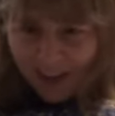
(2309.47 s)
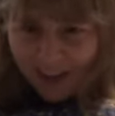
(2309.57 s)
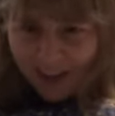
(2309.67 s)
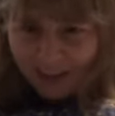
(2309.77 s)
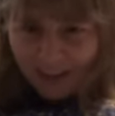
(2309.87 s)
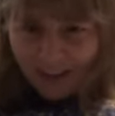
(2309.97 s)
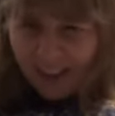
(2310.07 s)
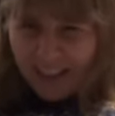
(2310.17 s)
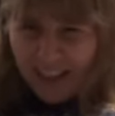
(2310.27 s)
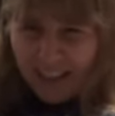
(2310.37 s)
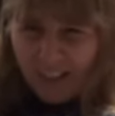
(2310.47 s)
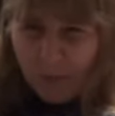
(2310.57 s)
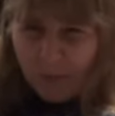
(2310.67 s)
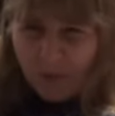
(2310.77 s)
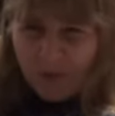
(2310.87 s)
and he asked a
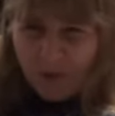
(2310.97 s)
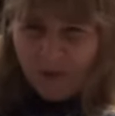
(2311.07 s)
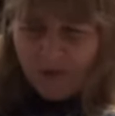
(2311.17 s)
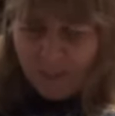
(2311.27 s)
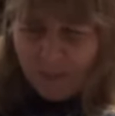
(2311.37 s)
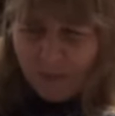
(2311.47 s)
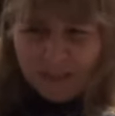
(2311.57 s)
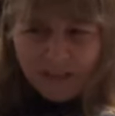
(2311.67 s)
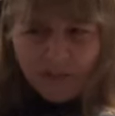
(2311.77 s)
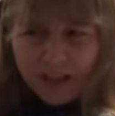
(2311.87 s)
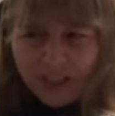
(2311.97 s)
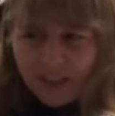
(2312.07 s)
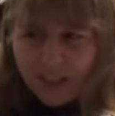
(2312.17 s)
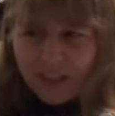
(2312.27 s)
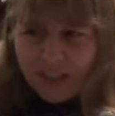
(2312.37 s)
couple of sort of dismissive
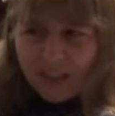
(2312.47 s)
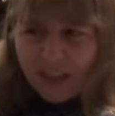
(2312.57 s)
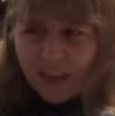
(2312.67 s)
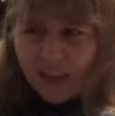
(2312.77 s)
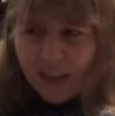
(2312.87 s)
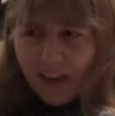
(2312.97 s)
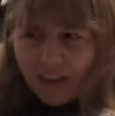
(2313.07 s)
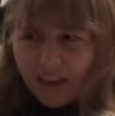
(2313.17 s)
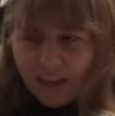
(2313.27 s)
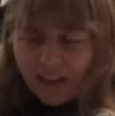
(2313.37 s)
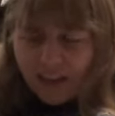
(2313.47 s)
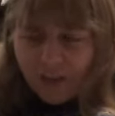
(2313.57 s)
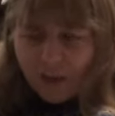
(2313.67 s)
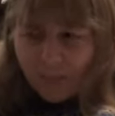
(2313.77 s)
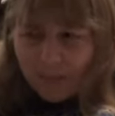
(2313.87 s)
questions, and then
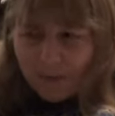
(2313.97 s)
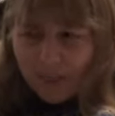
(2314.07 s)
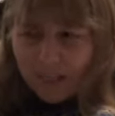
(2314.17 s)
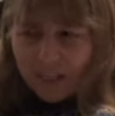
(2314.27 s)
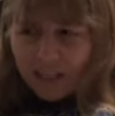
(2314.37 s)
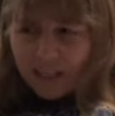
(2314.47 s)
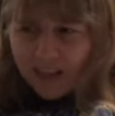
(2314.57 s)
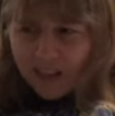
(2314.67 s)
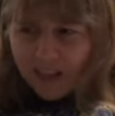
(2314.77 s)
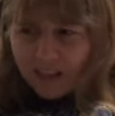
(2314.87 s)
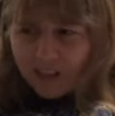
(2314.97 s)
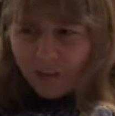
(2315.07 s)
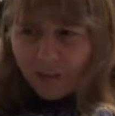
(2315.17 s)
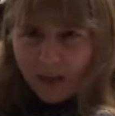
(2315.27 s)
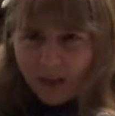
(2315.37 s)
interrupted me to say,
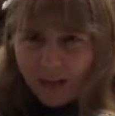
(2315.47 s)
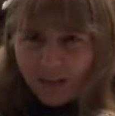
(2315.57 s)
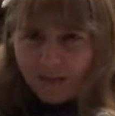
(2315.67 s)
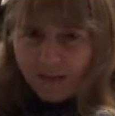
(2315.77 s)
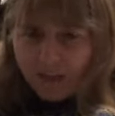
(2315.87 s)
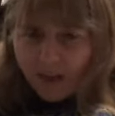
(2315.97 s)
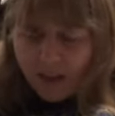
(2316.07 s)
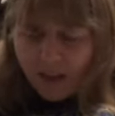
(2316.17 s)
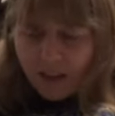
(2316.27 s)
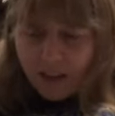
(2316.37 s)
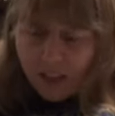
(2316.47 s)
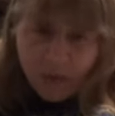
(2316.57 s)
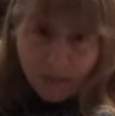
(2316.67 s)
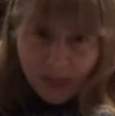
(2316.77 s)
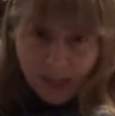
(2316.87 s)
well, you
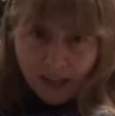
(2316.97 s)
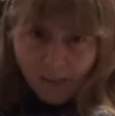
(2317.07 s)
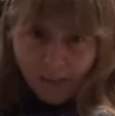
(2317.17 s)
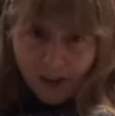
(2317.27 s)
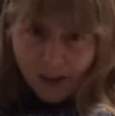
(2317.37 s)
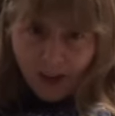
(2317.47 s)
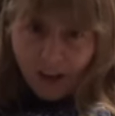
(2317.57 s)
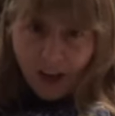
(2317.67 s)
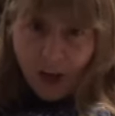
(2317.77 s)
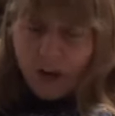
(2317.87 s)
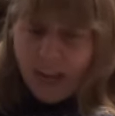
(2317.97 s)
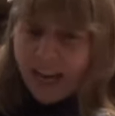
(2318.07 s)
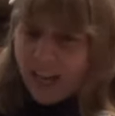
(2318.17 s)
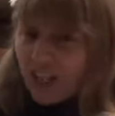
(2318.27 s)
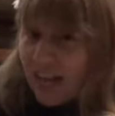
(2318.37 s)
and me are gonna go
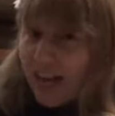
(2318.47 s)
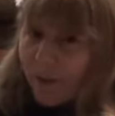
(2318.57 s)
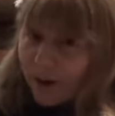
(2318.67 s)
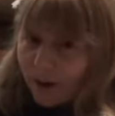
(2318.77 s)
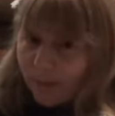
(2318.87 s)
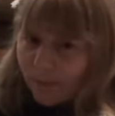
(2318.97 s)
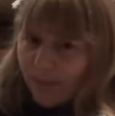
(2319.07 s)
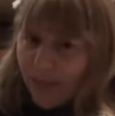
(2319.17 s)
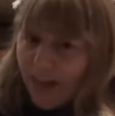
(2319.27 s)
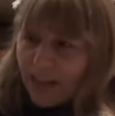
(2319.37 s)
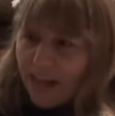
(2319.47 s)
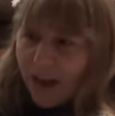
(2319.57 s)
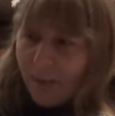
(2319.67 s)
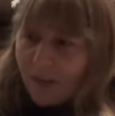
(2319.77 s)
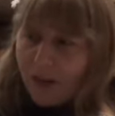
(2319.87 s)
take a shower, and
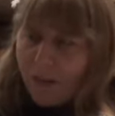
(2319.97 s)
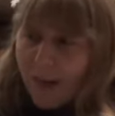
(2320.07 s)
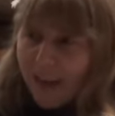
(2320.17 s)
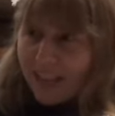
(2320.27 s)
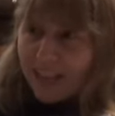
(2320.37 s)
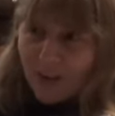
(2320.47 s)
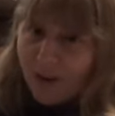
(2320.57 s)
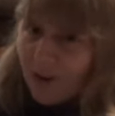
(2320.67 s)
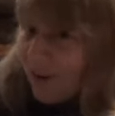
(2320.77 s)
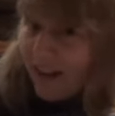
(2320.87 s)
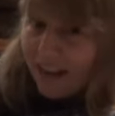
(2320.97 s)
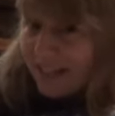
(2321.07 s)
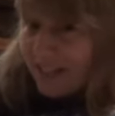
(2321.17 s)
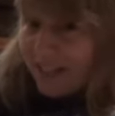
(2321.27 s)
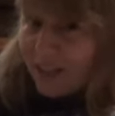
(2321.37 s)
I'm gonna make it so you're not
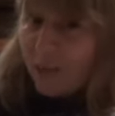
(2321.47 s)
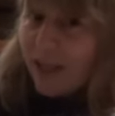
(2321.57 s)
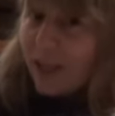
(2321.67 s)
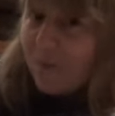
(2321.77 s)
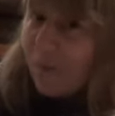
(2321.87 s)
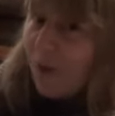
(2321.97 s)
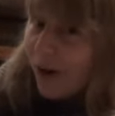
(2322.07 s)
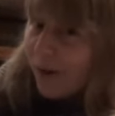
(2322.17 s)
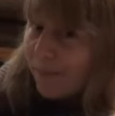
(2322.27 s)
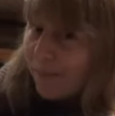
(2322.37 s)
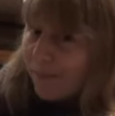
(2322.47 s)
asexual anymore.